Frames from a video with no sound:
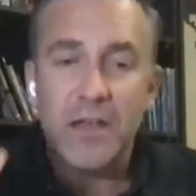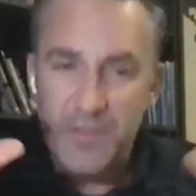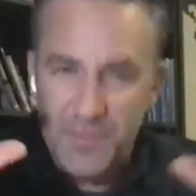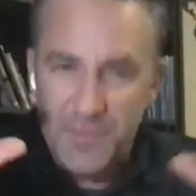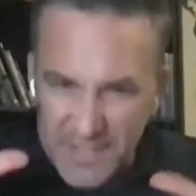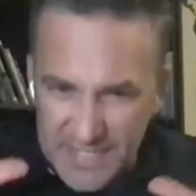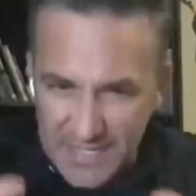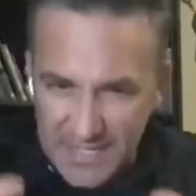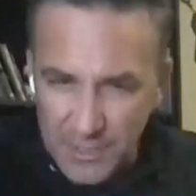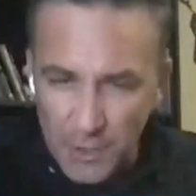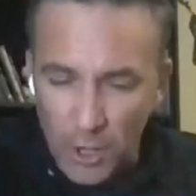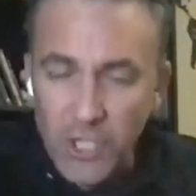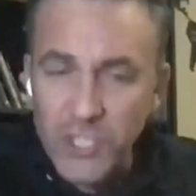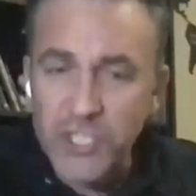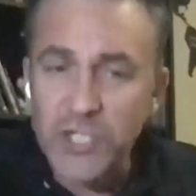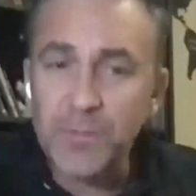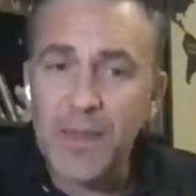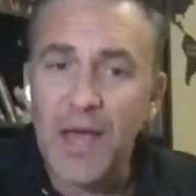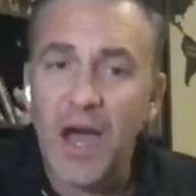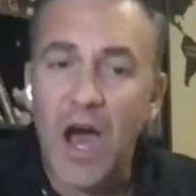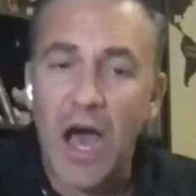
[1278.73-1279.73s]
The
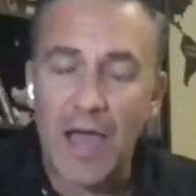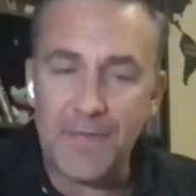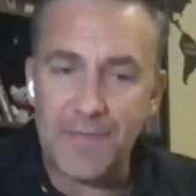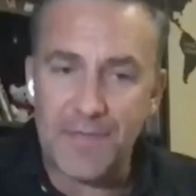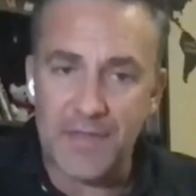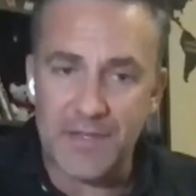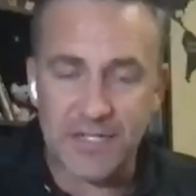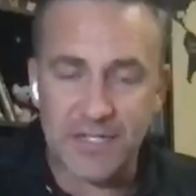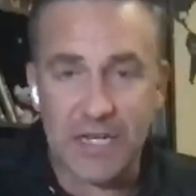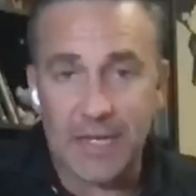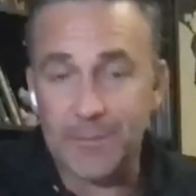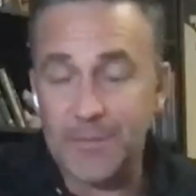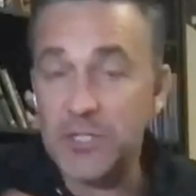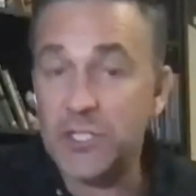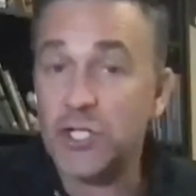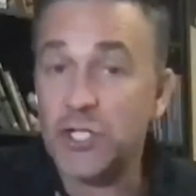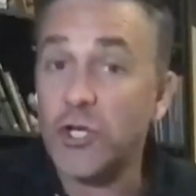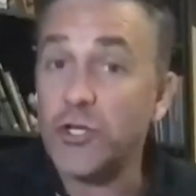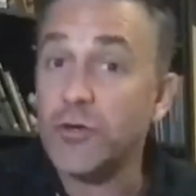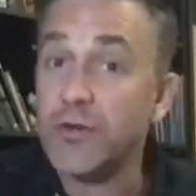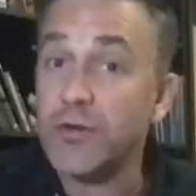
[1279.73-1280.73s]
technology behind this, and I'm going to
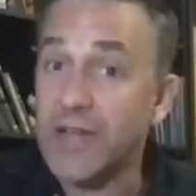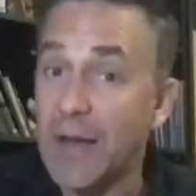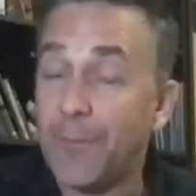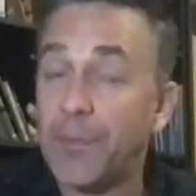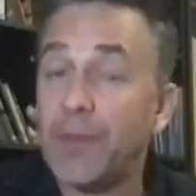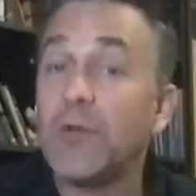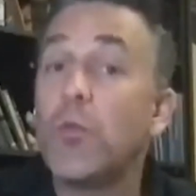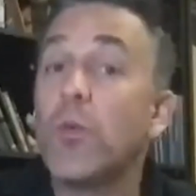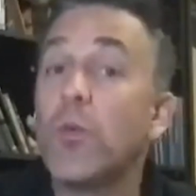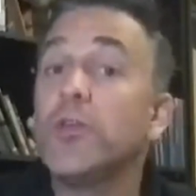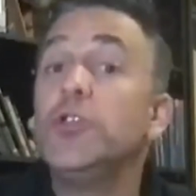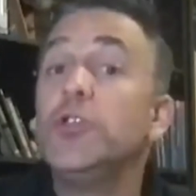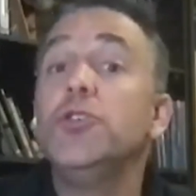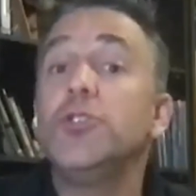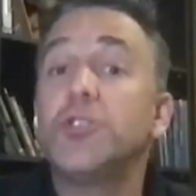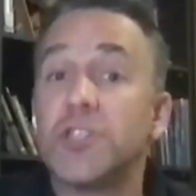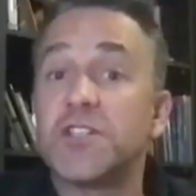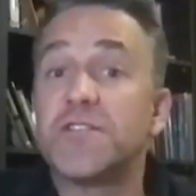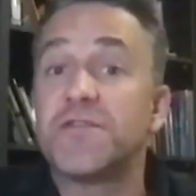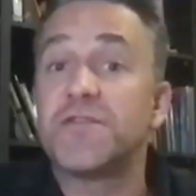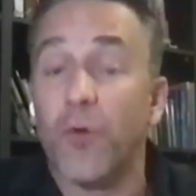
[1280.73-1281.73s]
show you a couple of
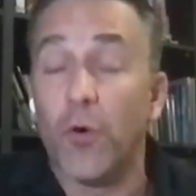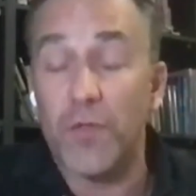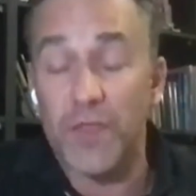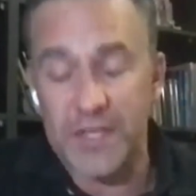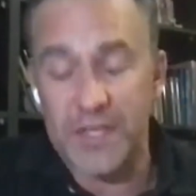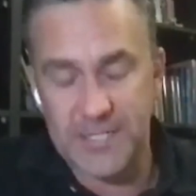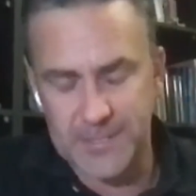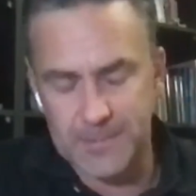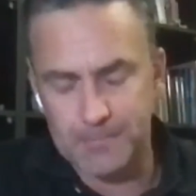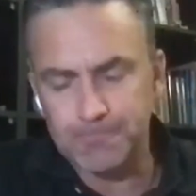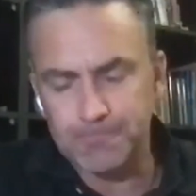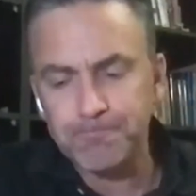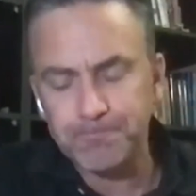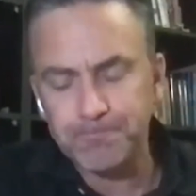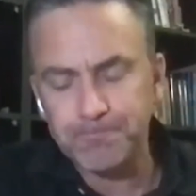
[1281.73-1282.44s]
uses for this,